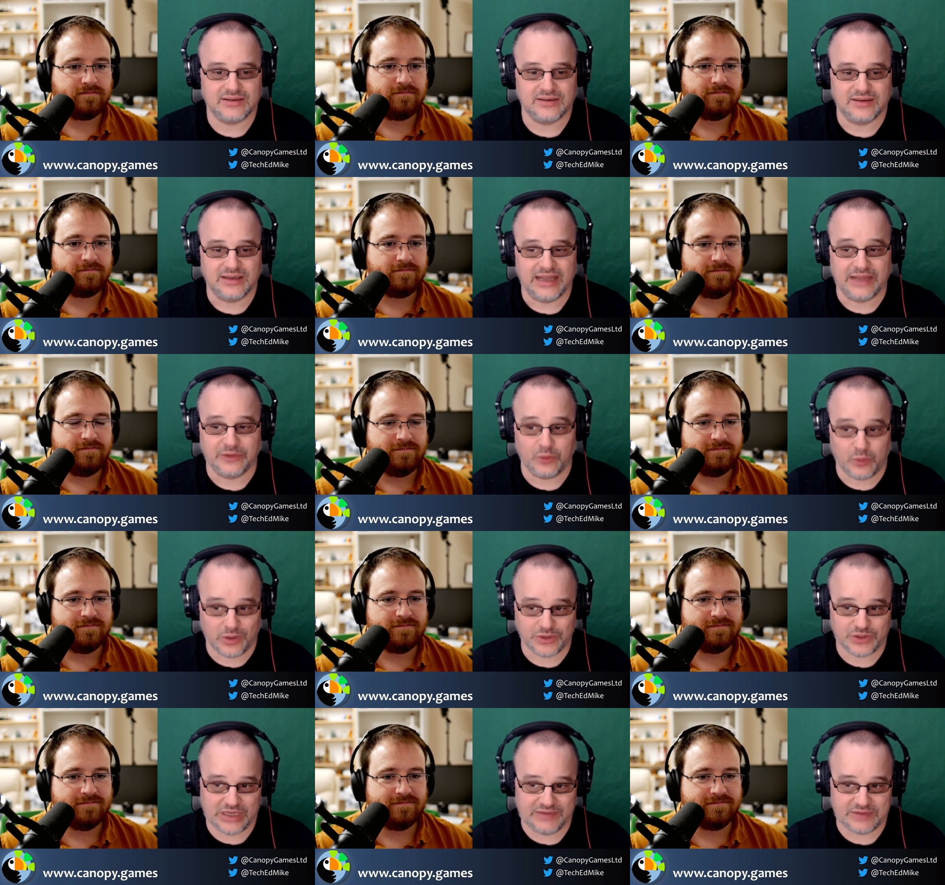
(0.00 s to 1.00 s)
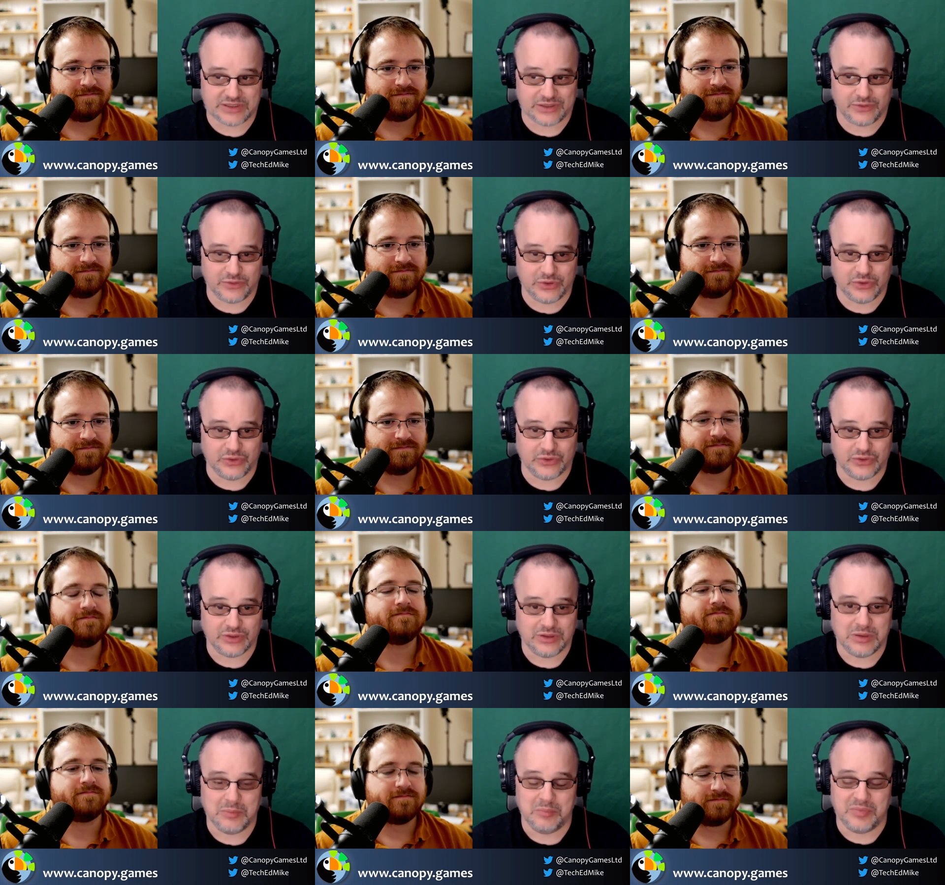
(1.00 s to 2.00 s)
Speaker 1: and the wand you have is no good,
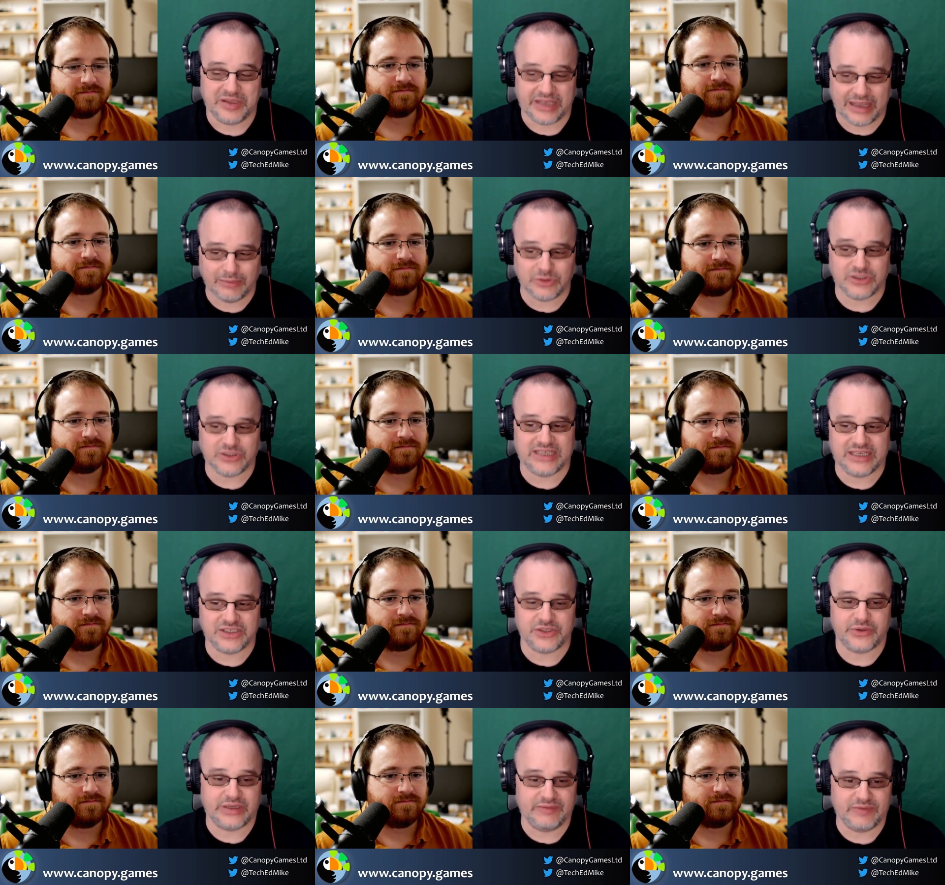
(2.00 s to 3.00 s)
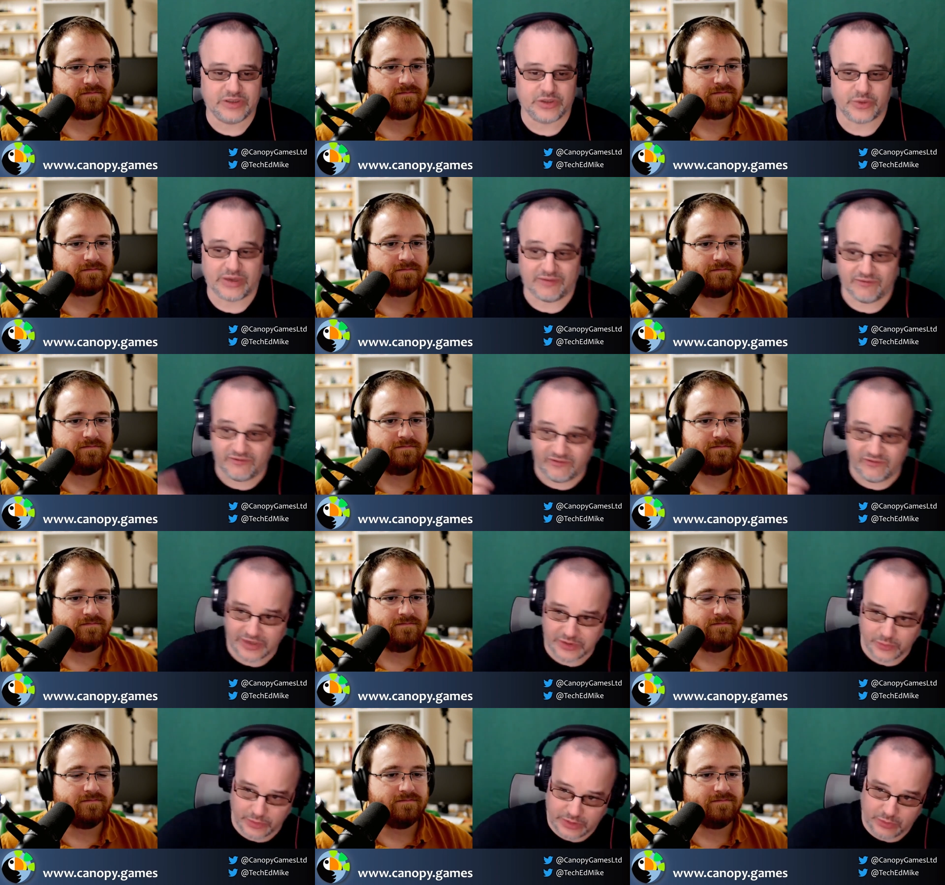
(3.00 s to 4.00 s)
being able to get into your inventory and find
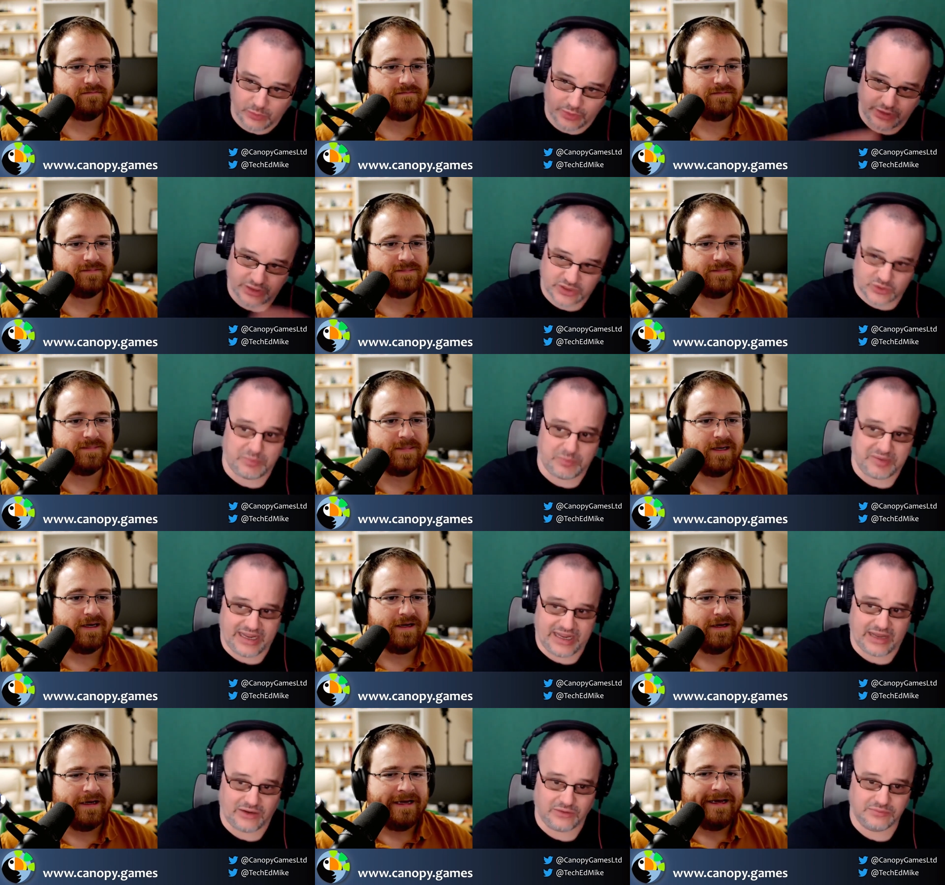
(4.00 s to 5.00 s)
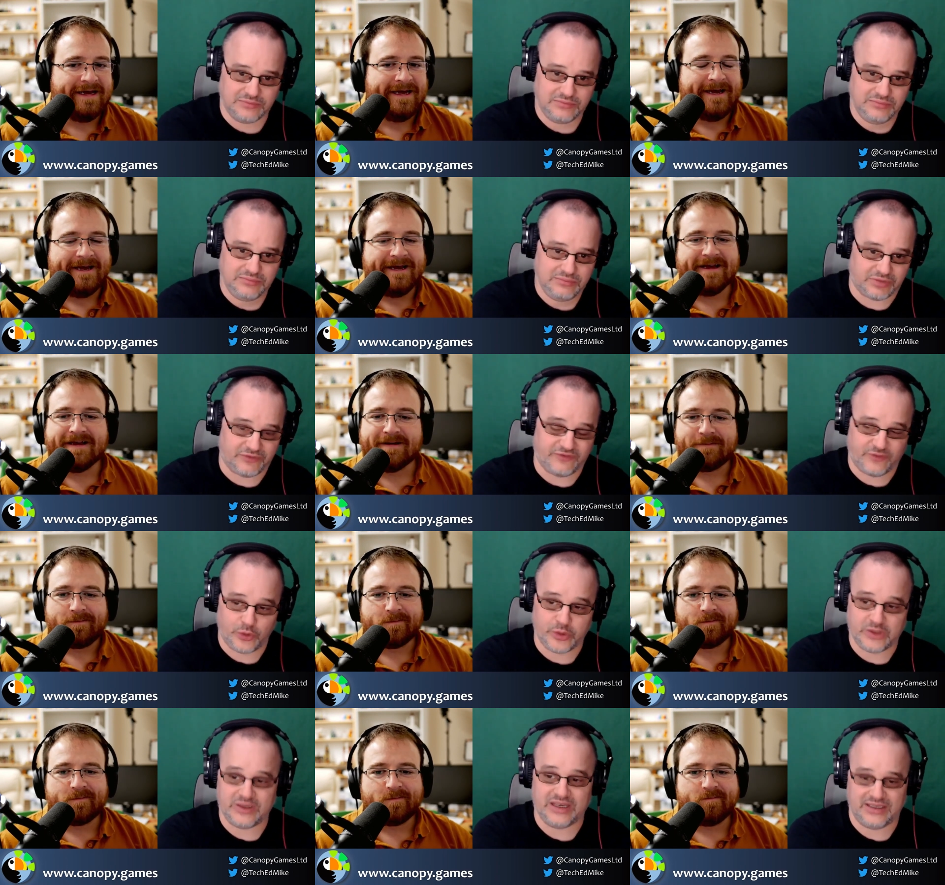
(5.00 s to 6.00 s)
the one you want and swap it out before
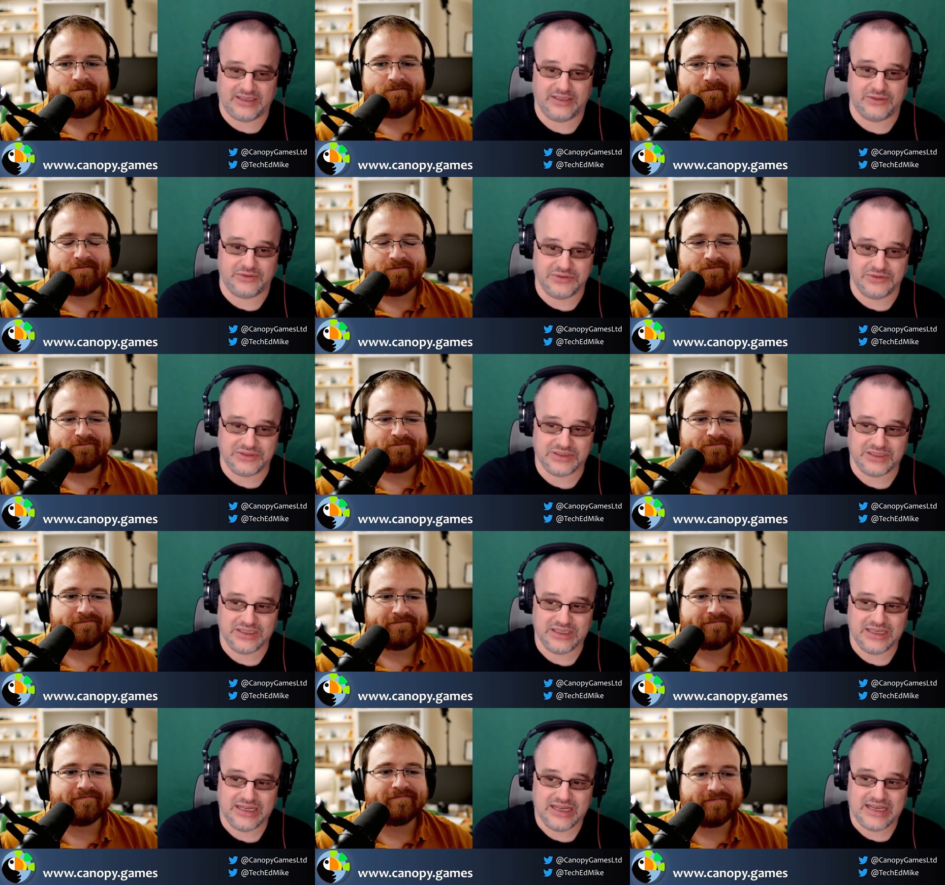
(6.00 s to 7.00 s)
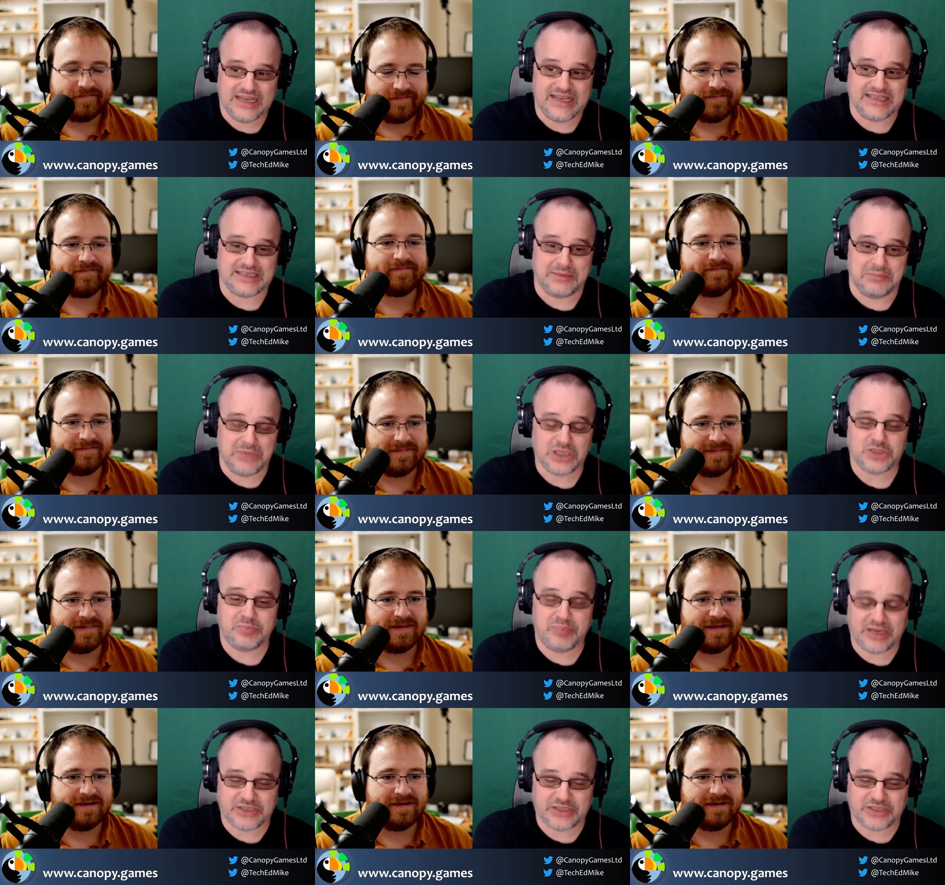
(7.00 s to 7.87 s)
you get killed is a much better